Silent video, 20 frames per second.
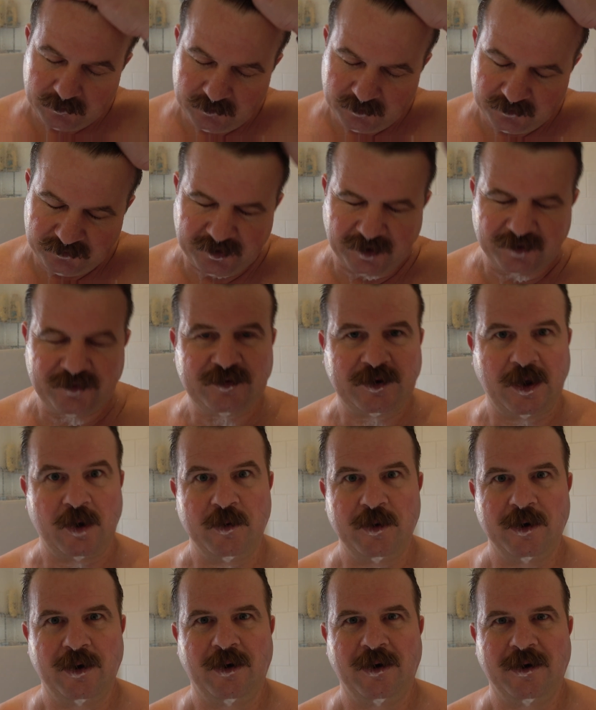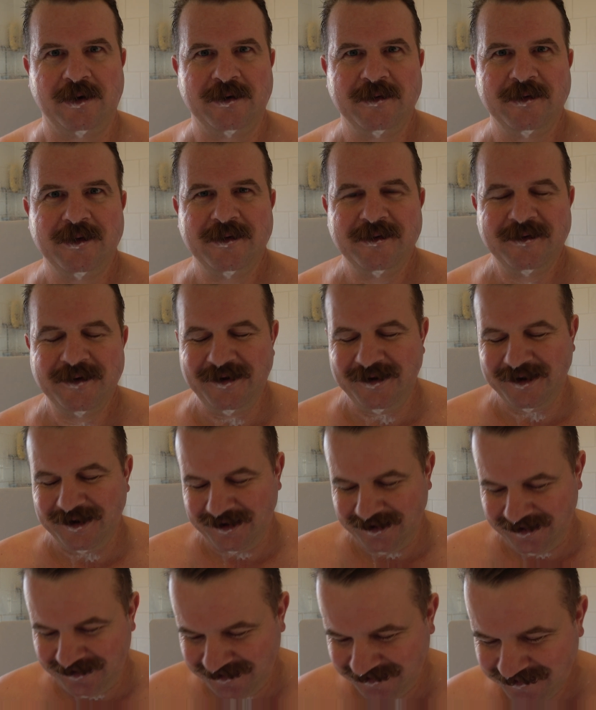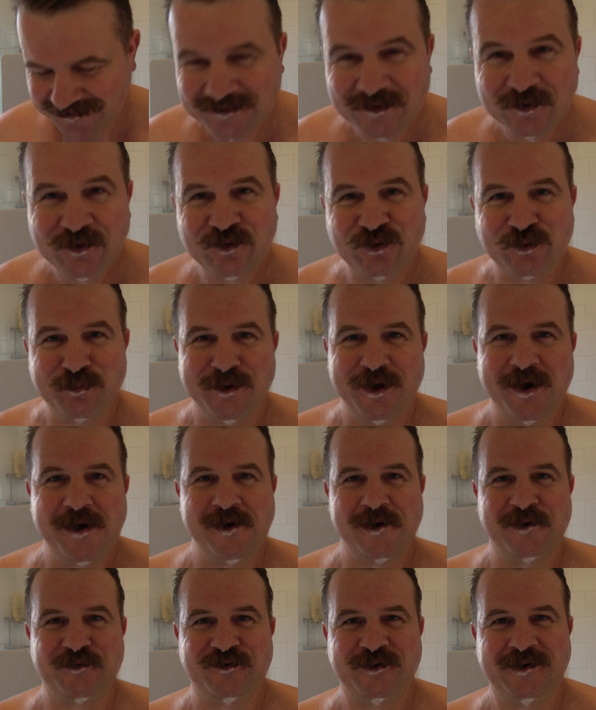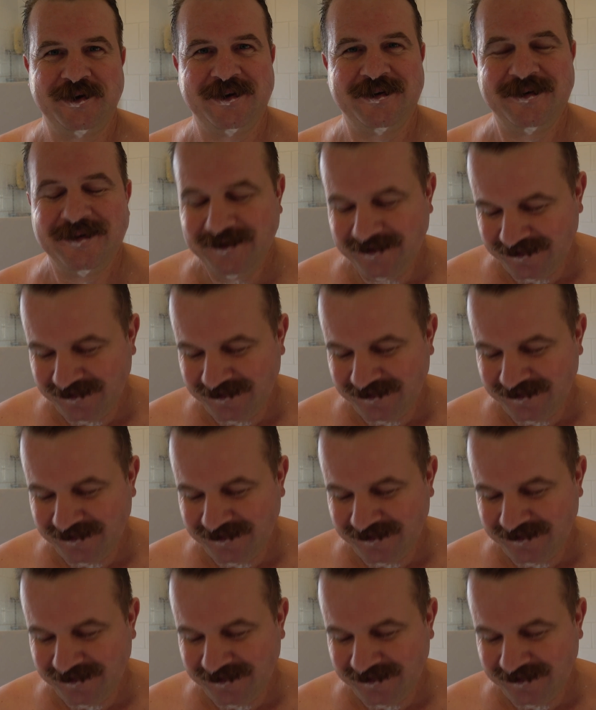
Cellulite. It's on my arse, isn't